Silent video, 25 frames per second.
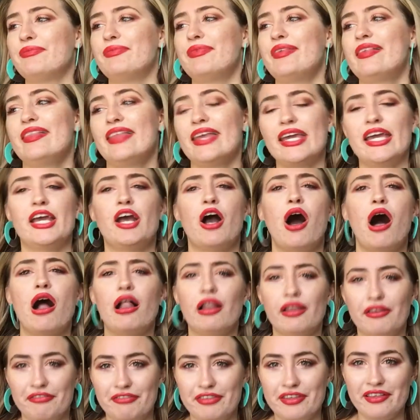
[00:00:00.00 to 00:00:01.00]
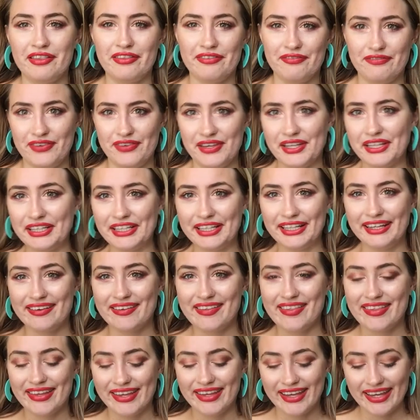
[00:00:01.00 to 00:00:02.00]
singing all of these feelings,
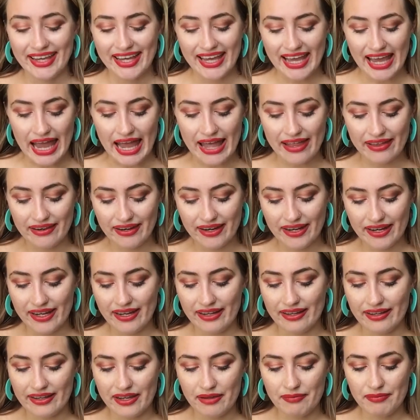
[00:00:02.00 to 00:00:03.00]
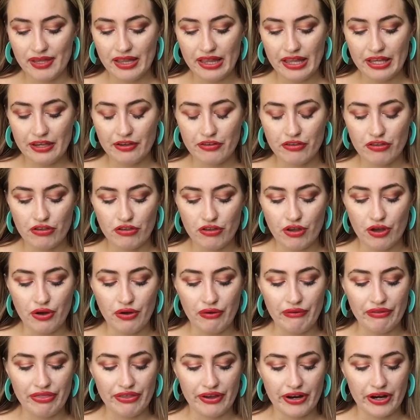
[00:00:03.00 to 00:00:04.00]
and it can be like
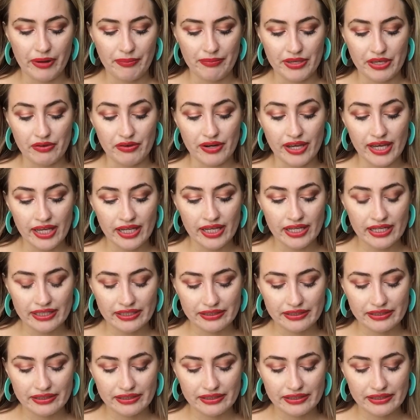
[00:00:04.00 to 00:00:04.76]
so therapeutic.